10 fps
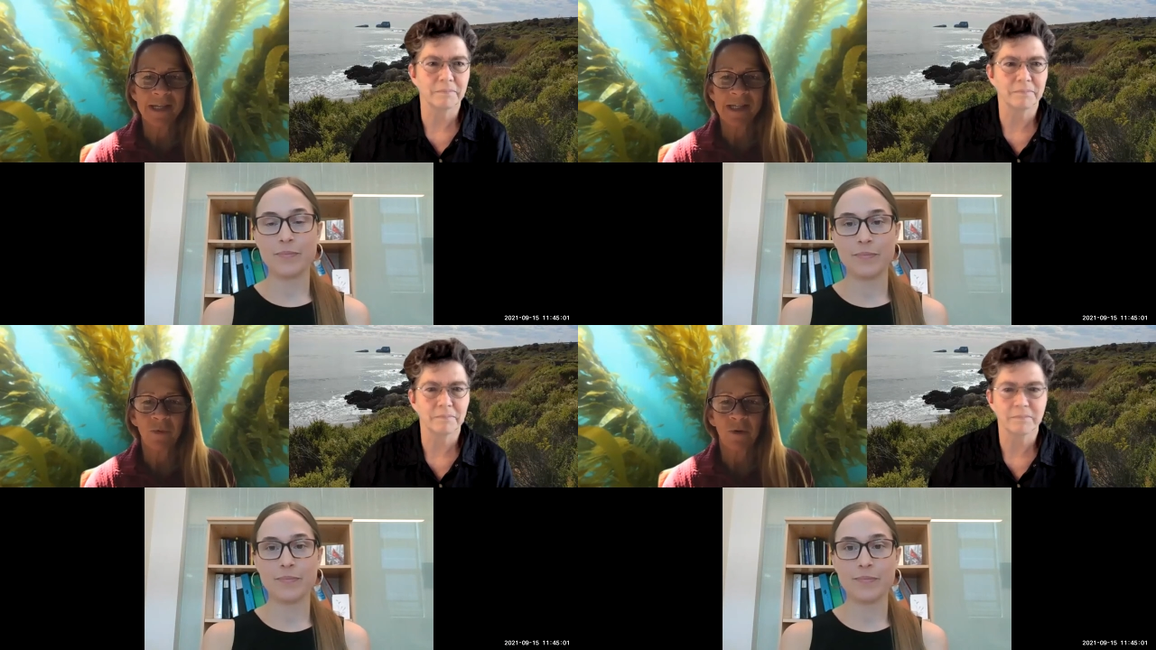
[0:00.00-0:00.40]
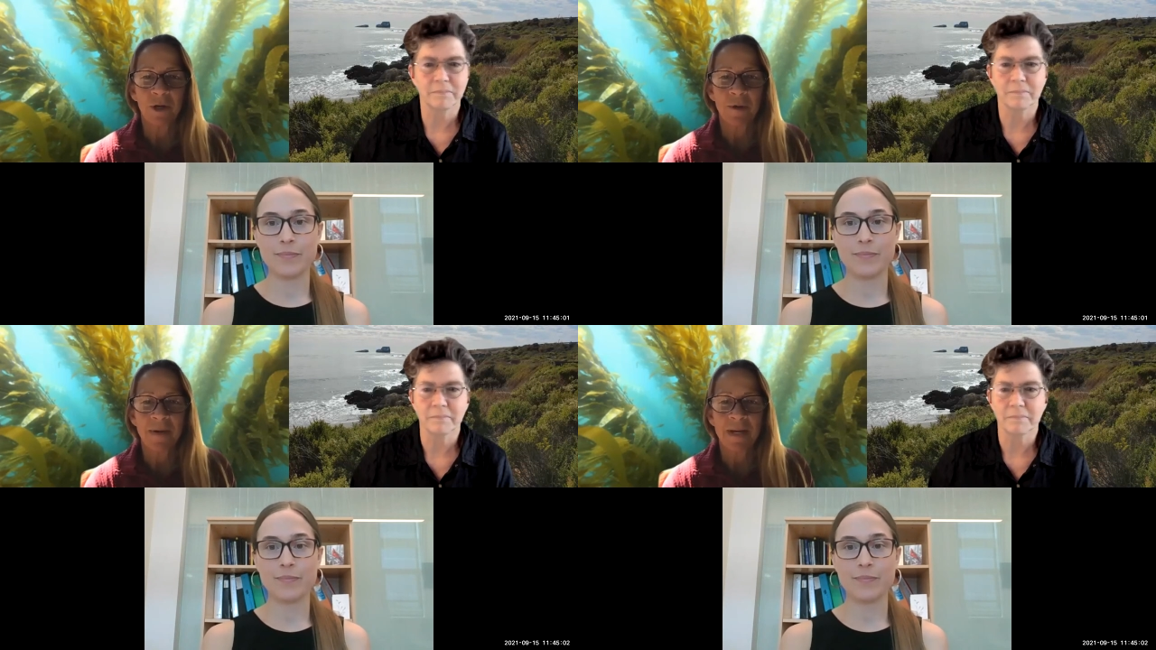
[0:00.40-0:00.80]
Speaker 1: We're going to
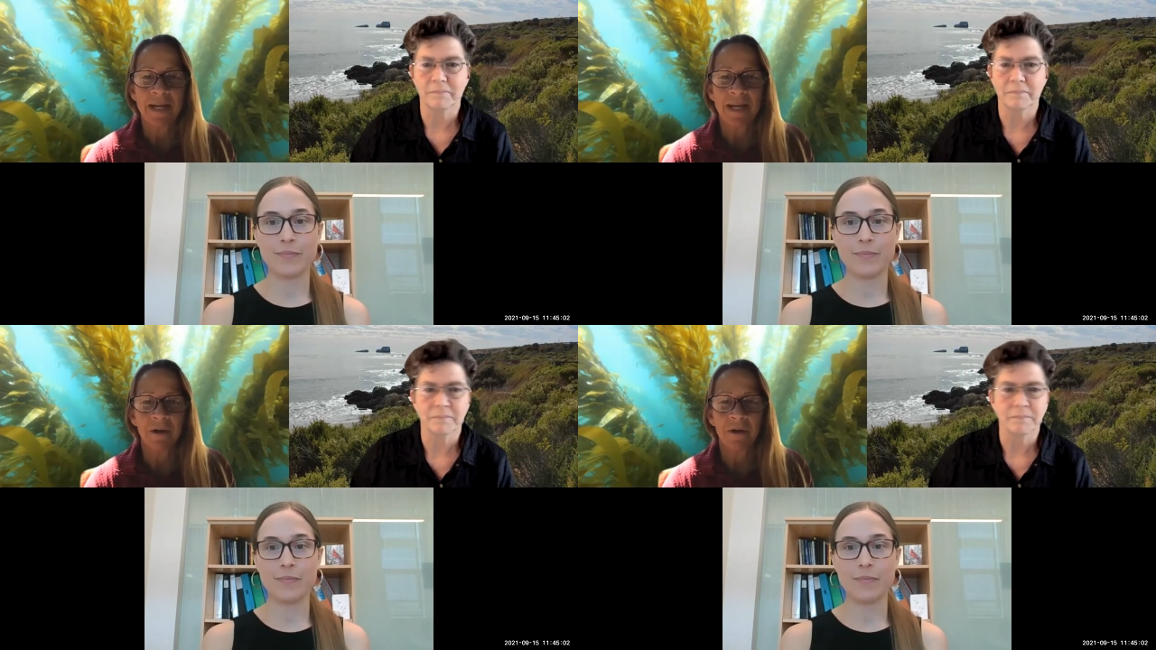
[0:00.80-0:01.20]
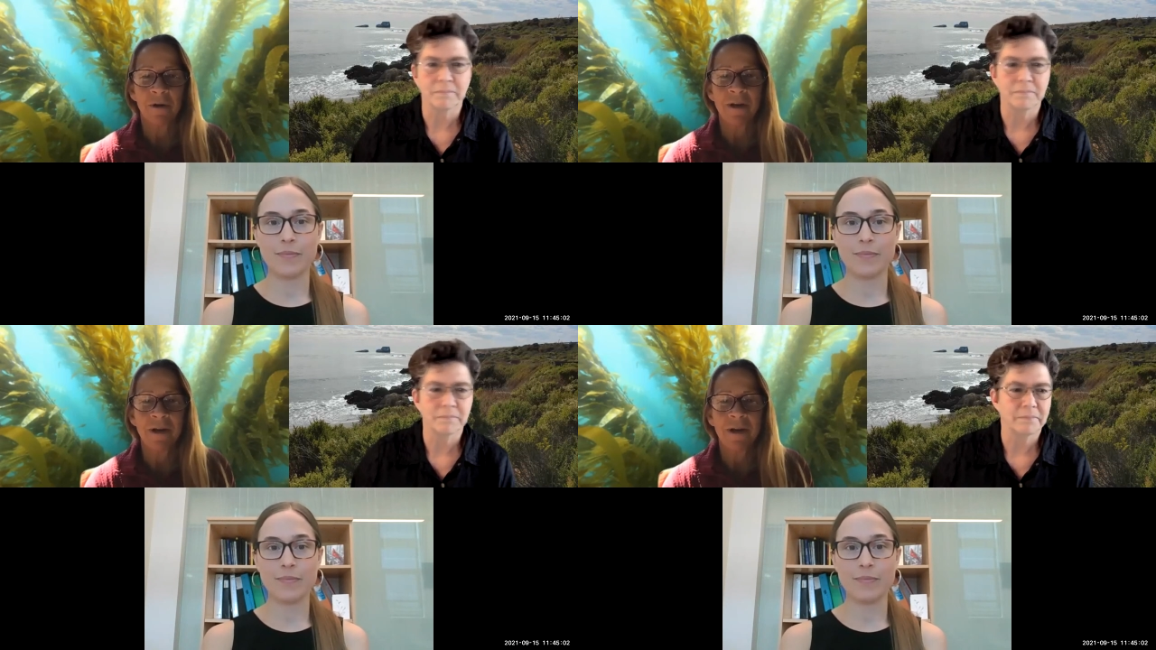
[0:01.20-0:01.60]
meet here
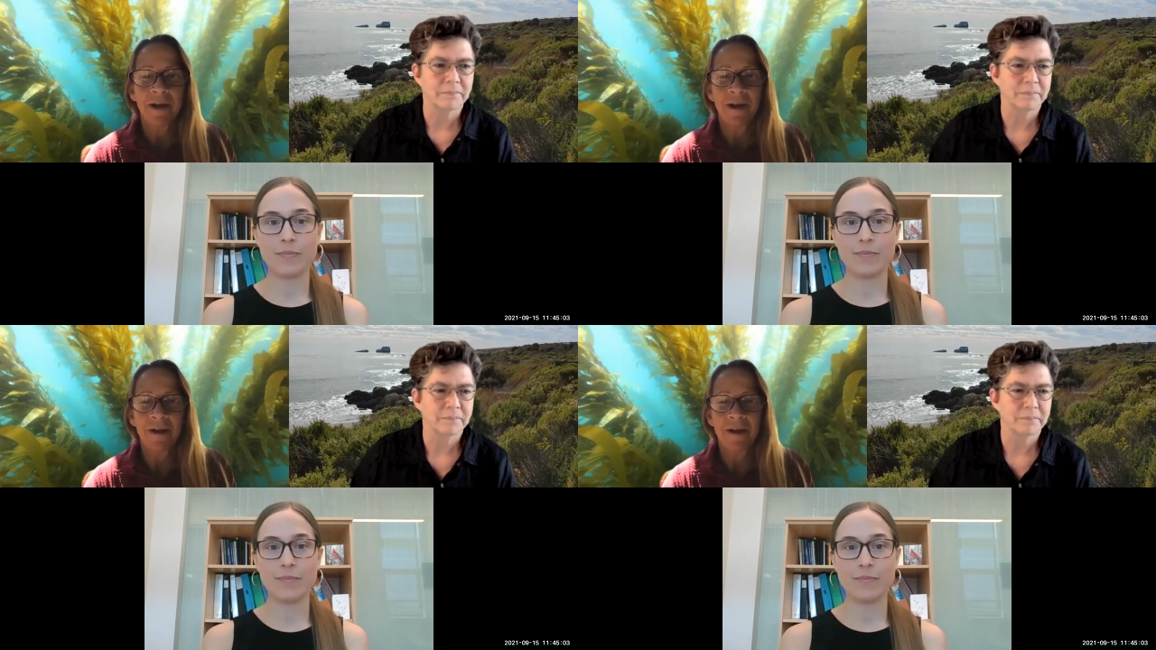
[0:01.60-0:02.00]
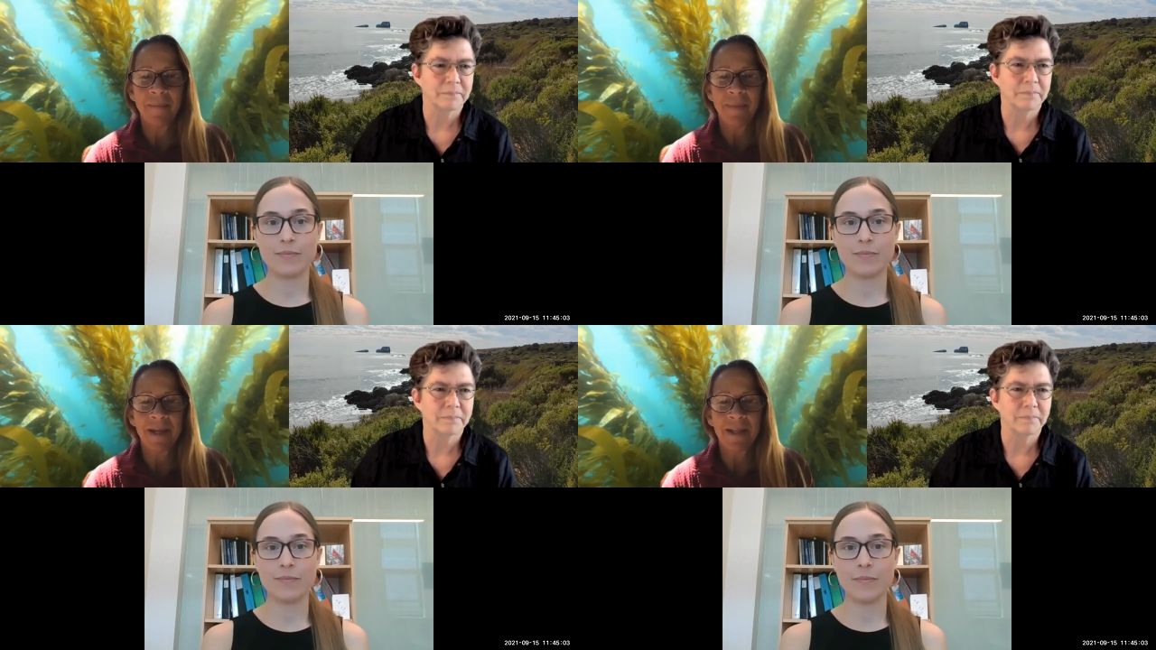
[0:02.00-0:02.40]
um,
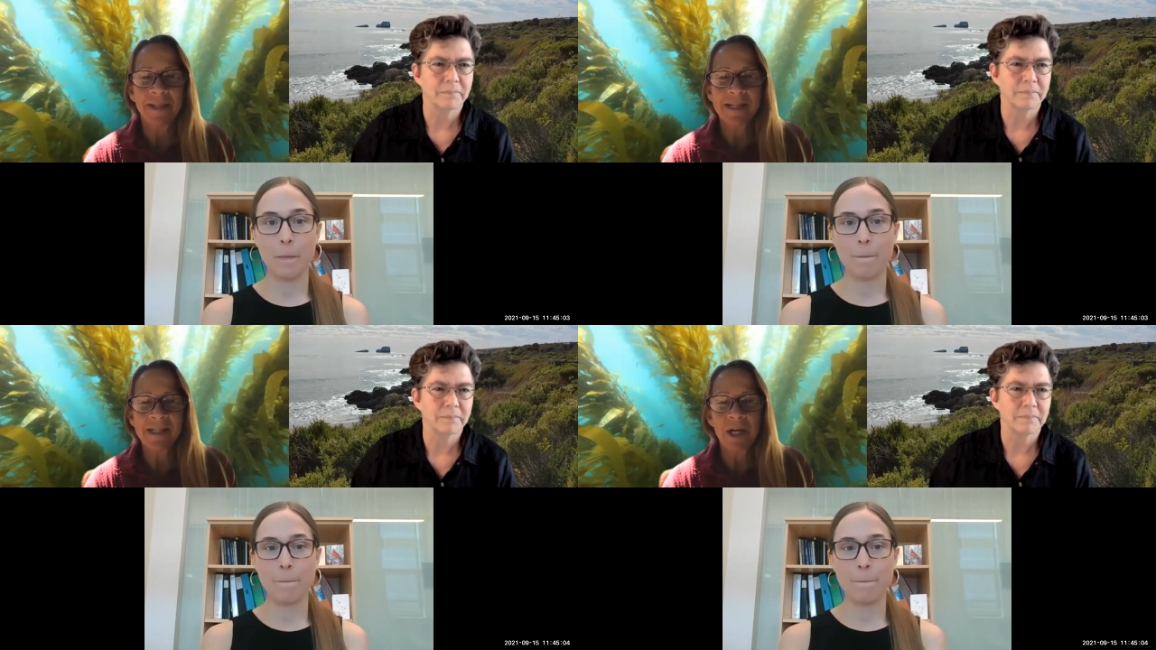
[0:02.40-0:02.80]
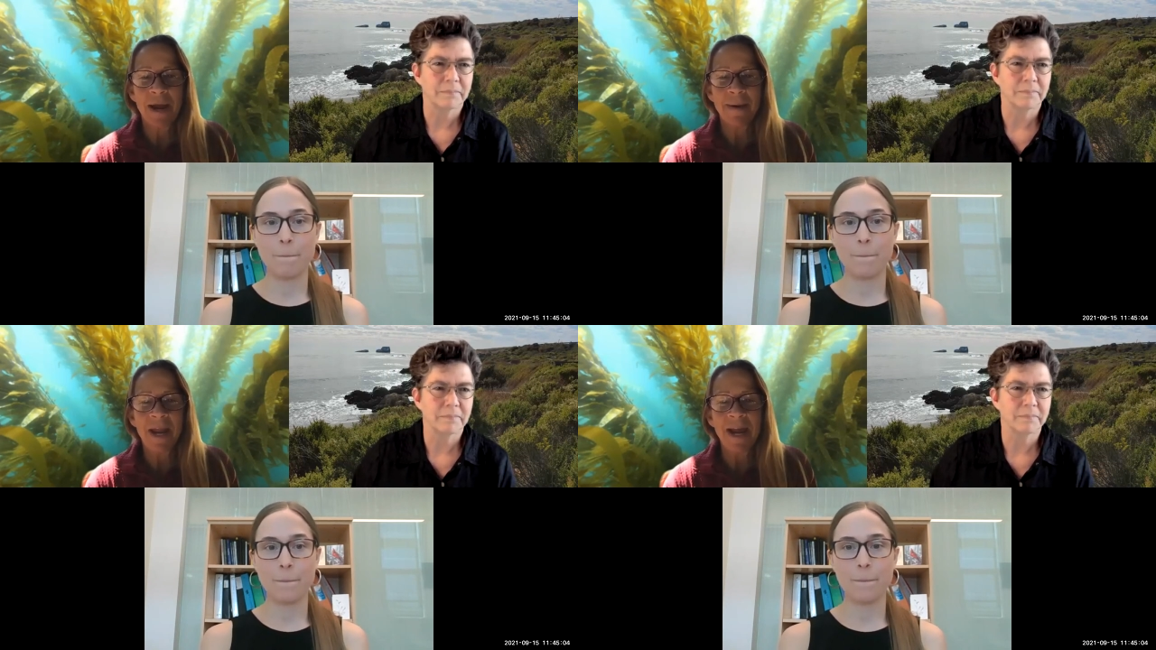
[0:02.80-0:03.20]
at this time
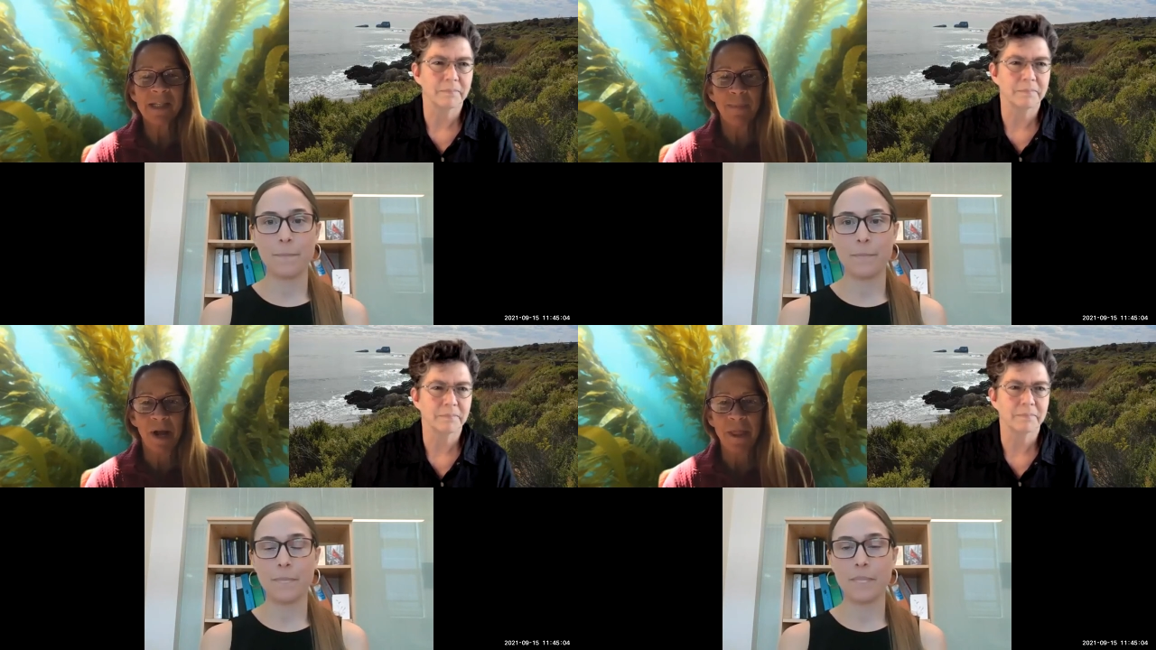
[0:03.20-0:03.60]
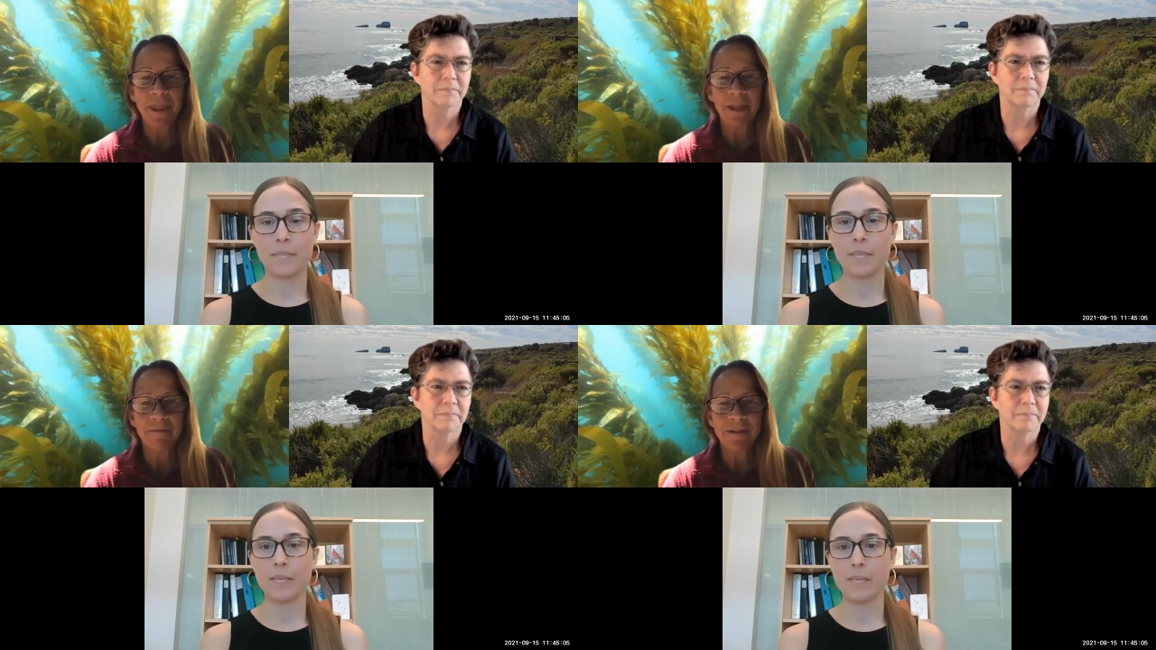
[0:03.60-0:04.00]
next month,
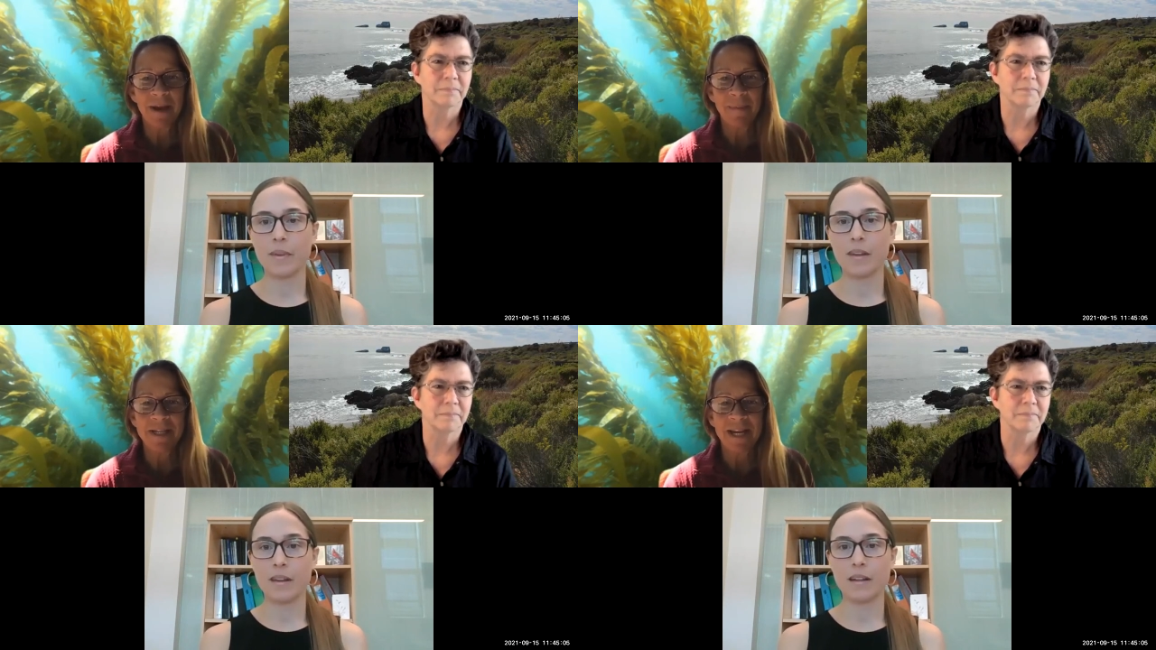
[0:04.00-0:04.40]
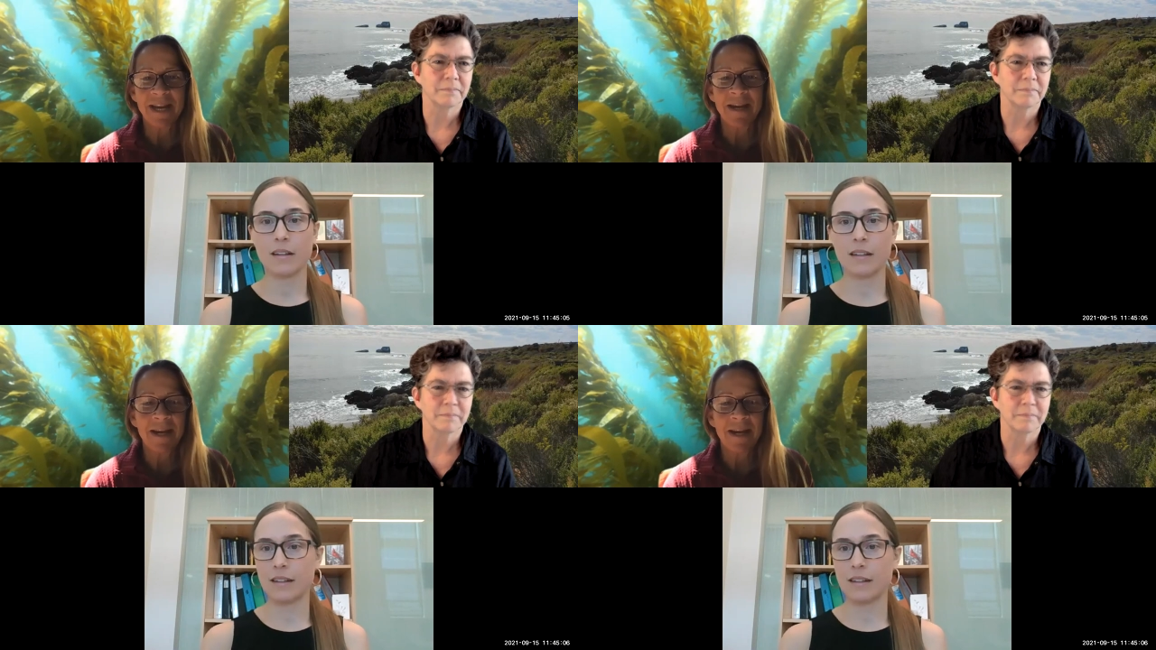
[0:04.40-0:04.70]
time and day.